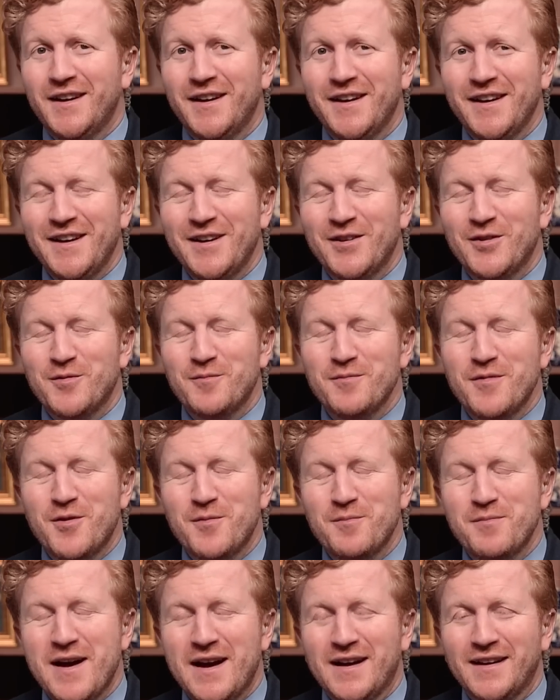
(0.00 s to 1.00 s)
here on
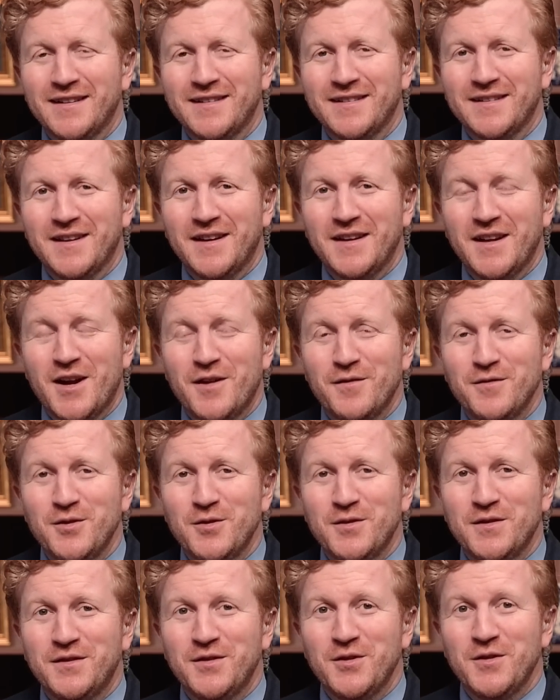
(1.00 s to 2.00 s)
Palace, and our
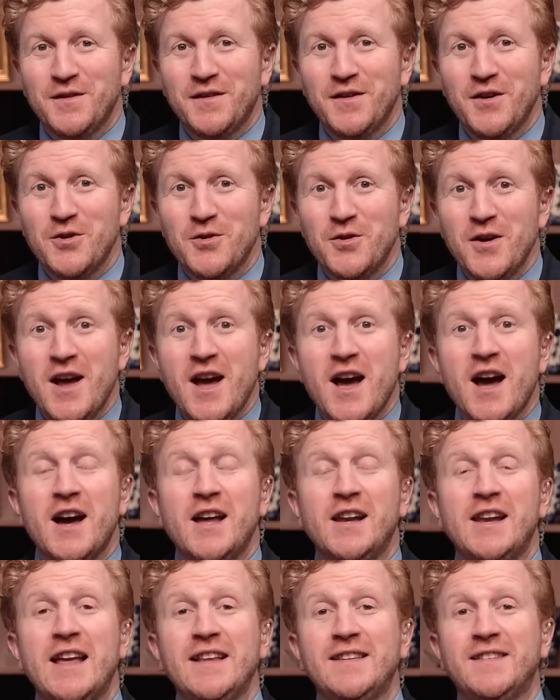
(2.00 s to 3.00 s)
viewers do too.
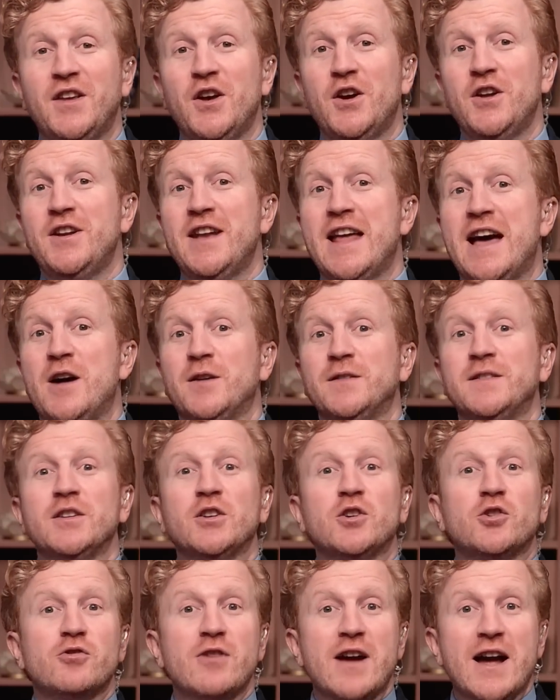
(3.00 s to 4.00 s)
Let's turn now to The
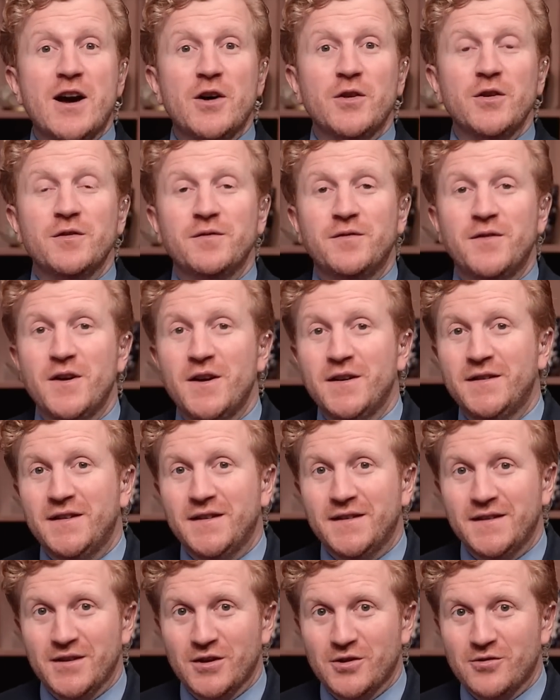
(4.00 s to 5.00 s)
Crown
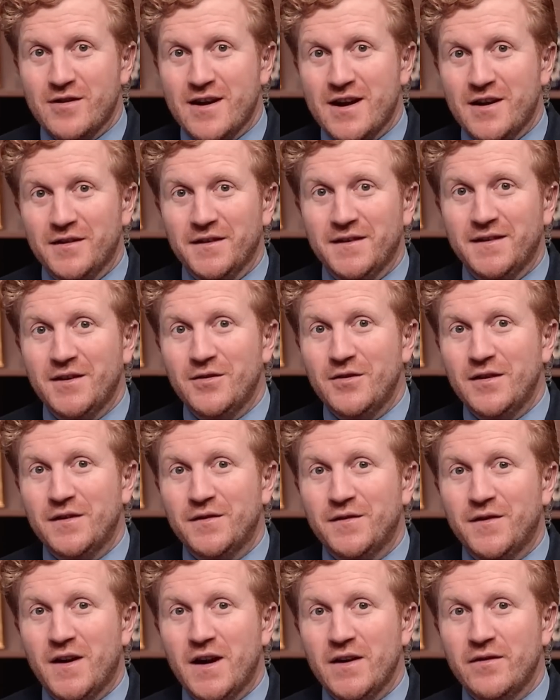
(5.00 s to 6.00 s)
versus The Crown. Series
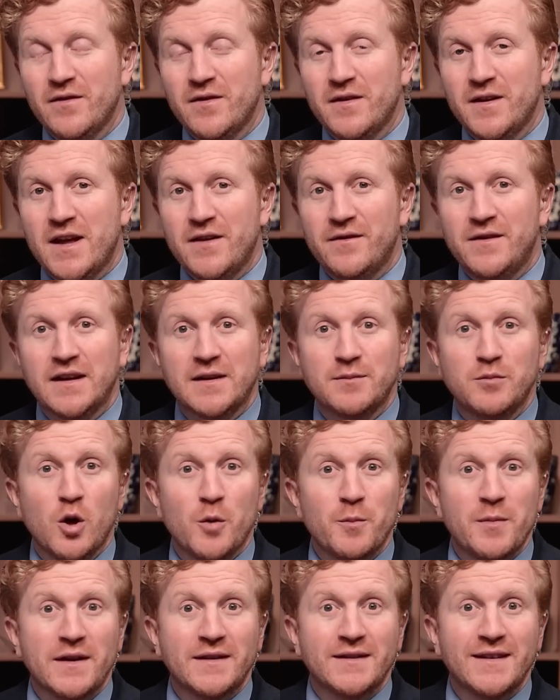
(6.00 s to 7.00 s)
5 of the Netflix
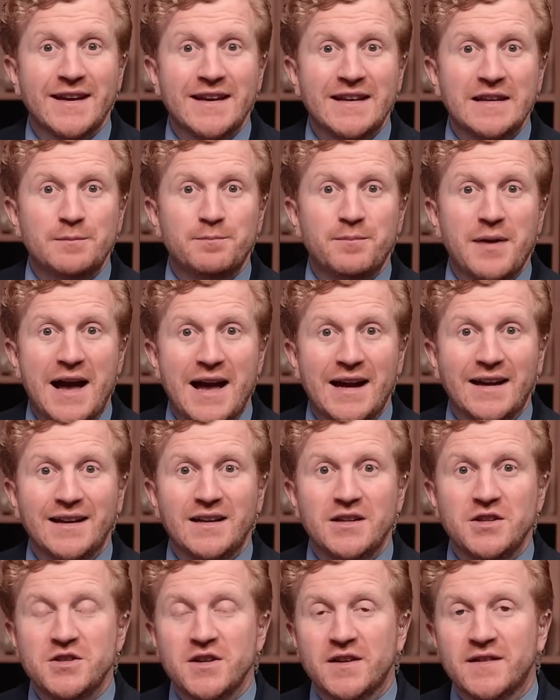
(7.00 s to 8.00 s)
blockbuster is back
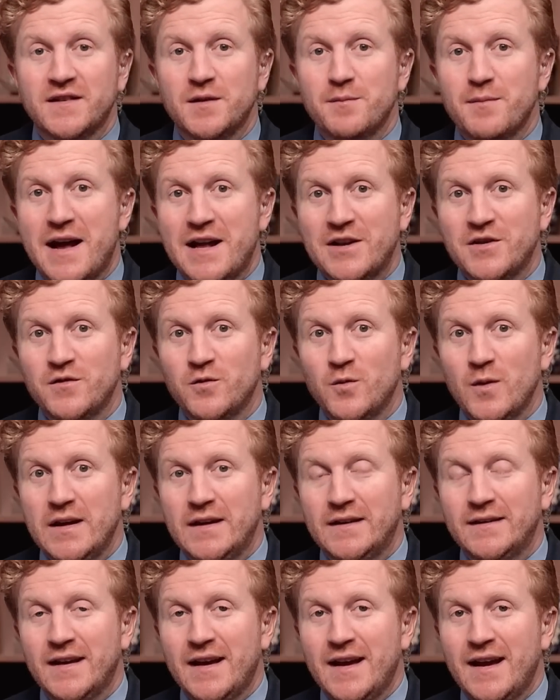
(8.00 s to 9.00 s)
in just a matter of
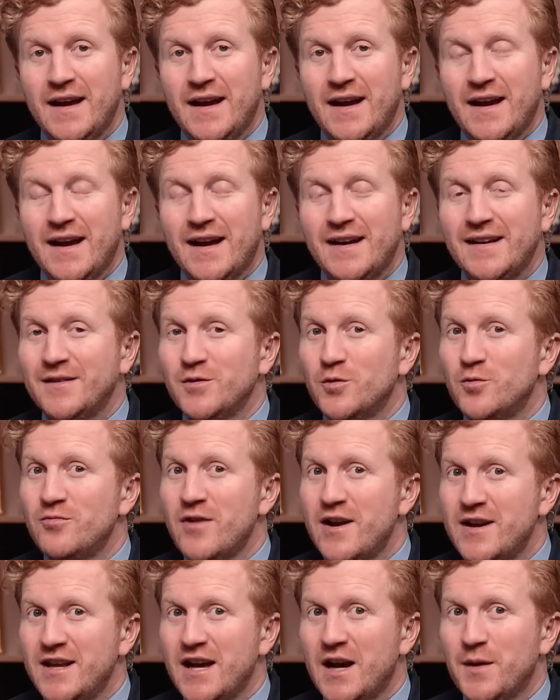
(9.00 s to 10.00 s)
weeks, and it's
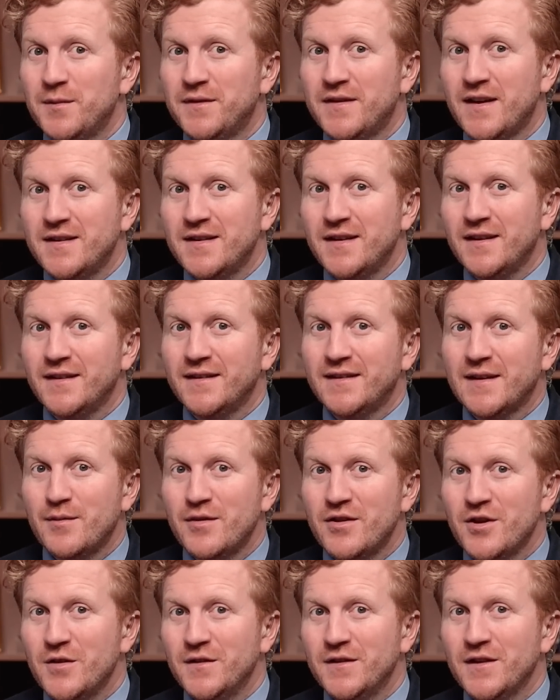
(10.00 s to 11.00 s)
already upsetting some
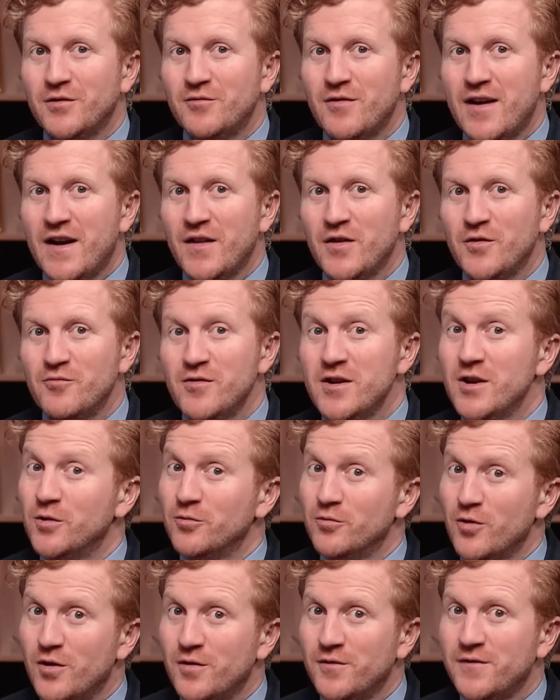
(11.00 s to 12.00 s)
of those around the real
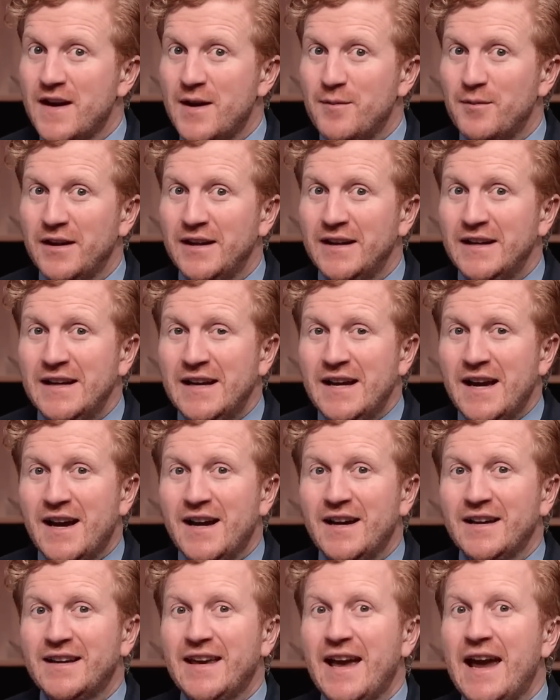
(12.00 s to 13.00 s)
royal family.
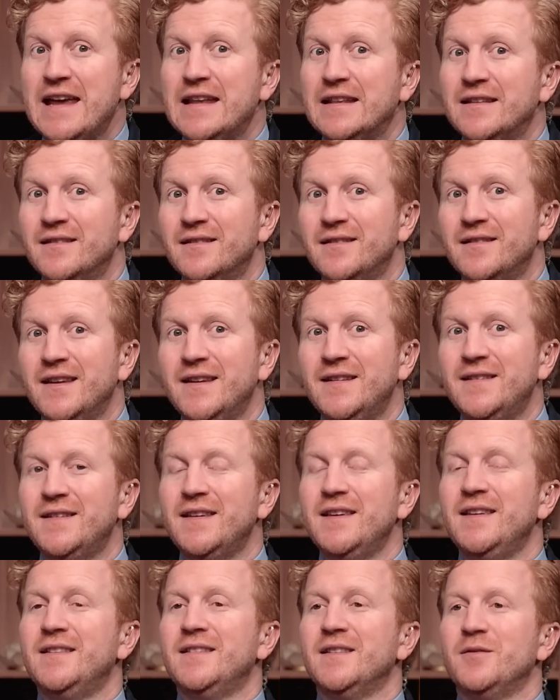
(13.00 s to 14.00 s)
Kate, this
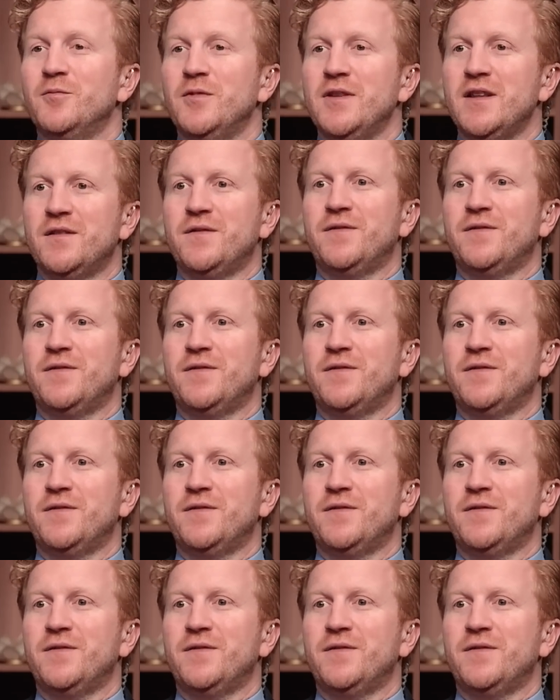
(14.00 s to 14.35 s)
season, with its